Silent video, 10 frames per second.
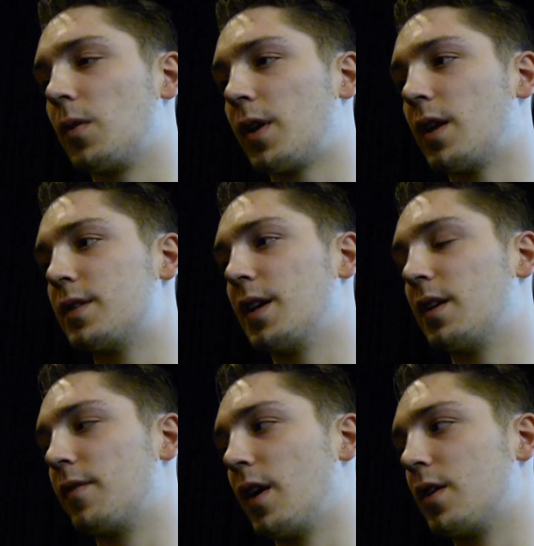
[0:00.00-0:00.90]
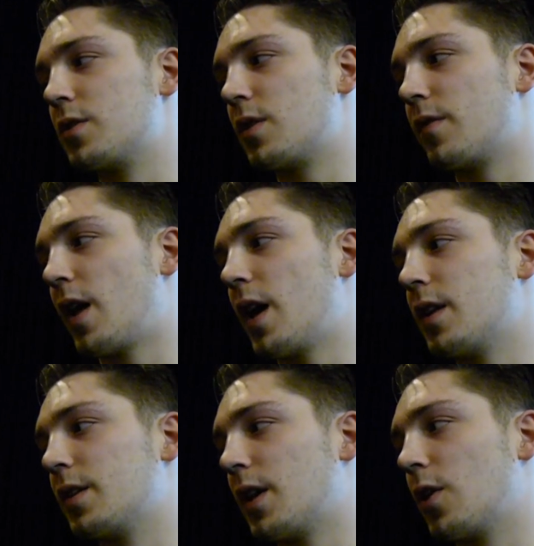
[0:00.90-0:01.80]
kind of take advantage of that
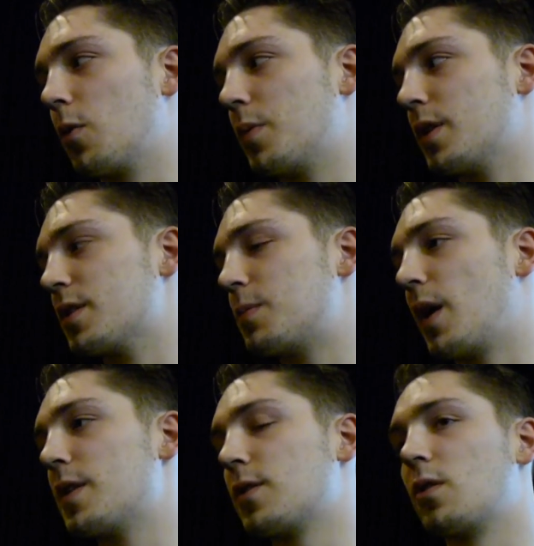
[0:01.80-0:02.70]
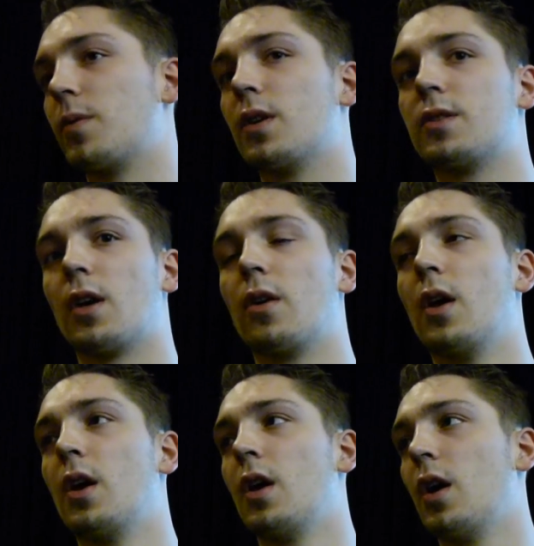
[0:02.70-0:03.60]
and get open in space a little bit. So,
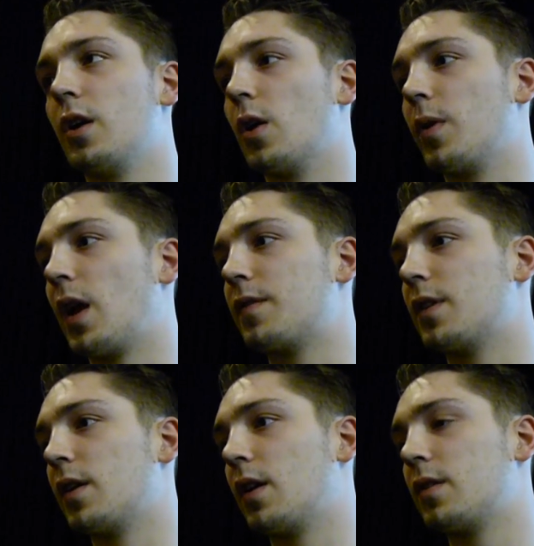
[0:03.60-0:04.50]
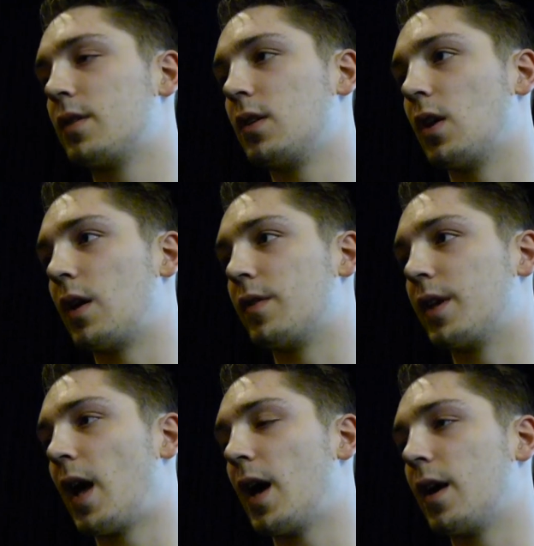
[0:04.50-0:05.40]
you know, we have to, you know, have a
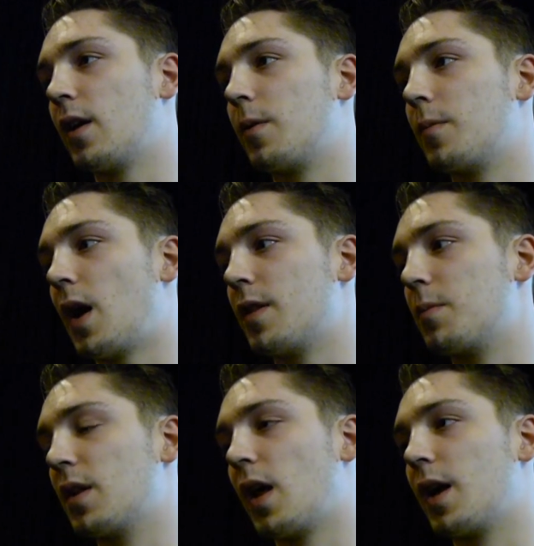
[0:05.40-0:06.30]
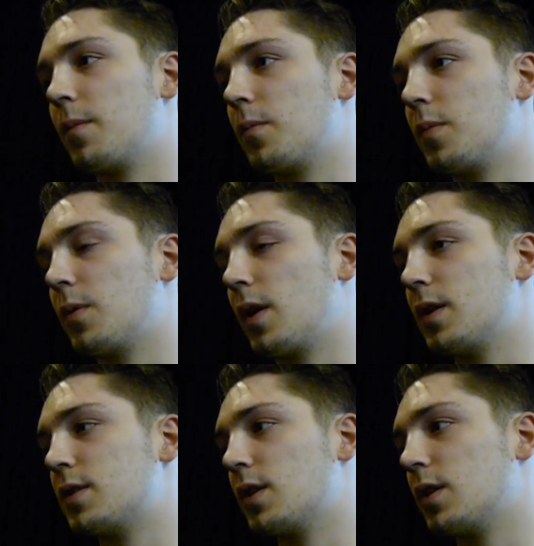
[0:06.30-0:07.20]
guy on the midline and be
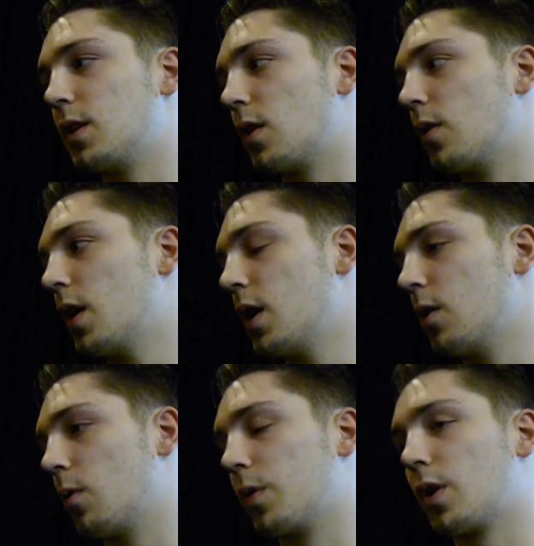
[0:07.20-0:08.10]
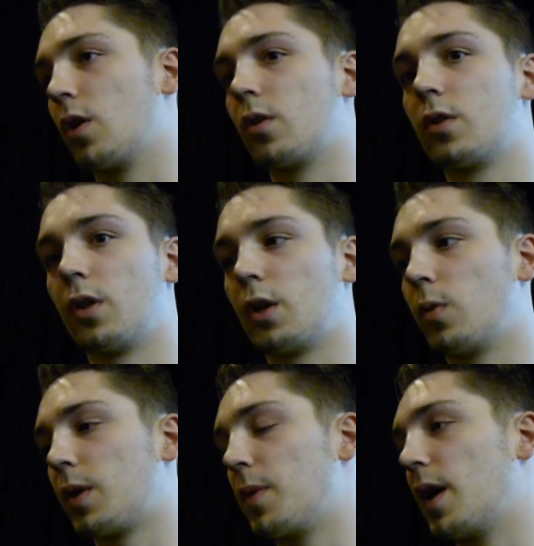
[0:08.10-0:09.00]
ready to, you know, what we call a
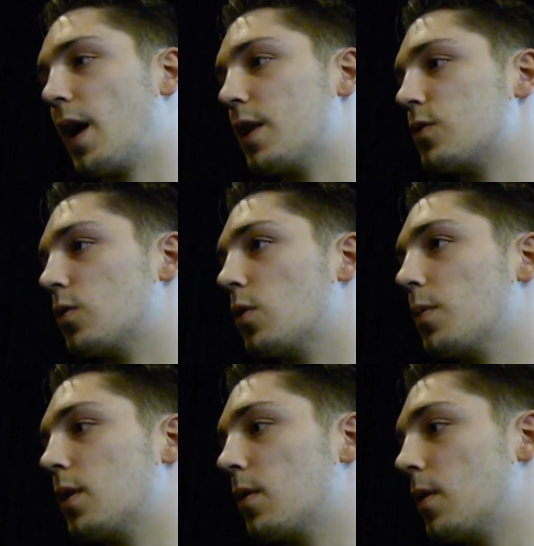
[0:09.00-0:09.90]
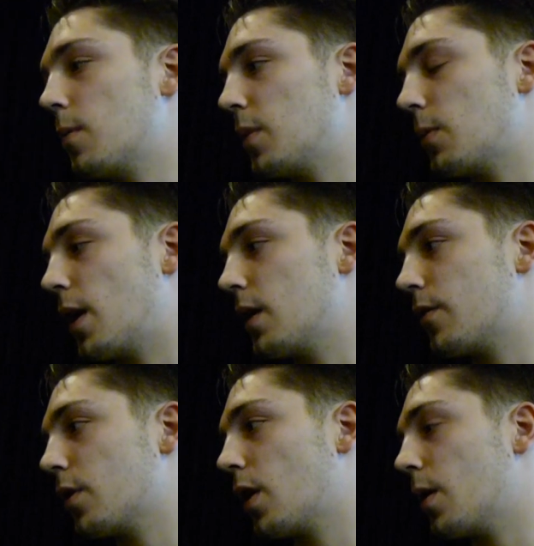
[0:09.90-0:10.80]
quick man onto him and be ready
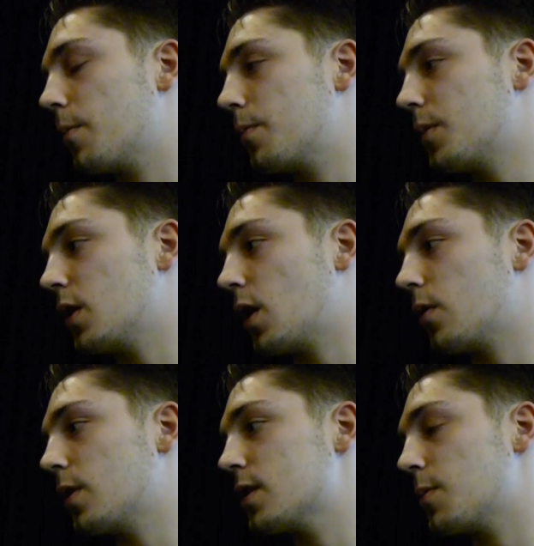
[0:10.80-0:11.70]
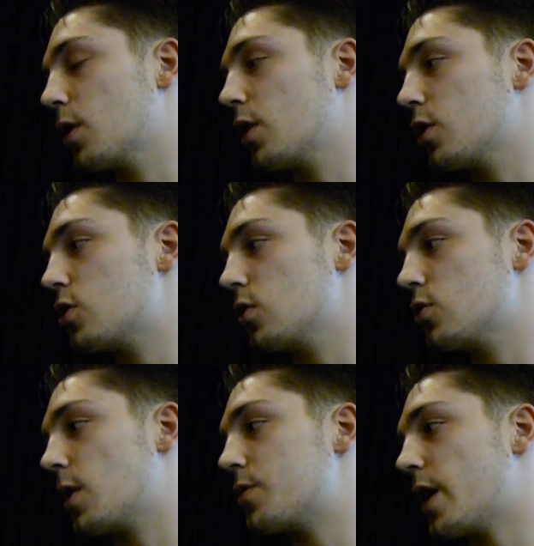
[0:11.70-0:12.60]
for, you know, his ability to shoot
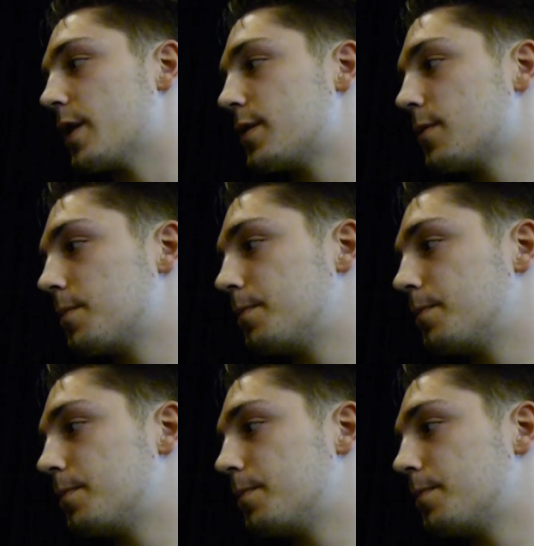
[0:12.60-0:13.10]
jump shots.